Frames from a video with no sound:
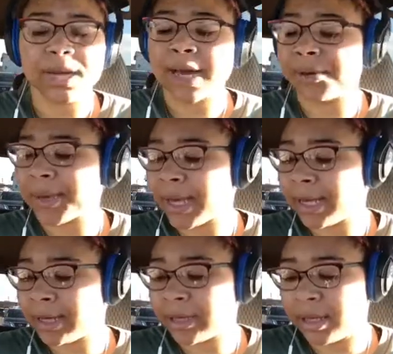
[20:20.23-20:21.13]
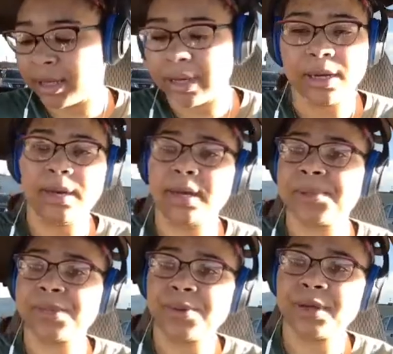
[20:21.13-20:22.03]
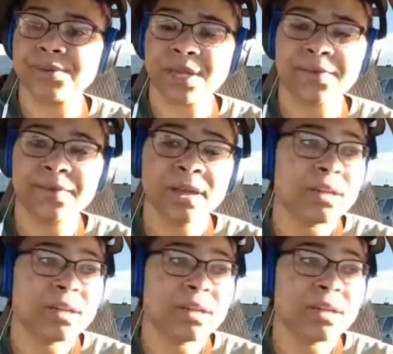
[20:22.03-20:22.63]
not okay. And then the episode goes off.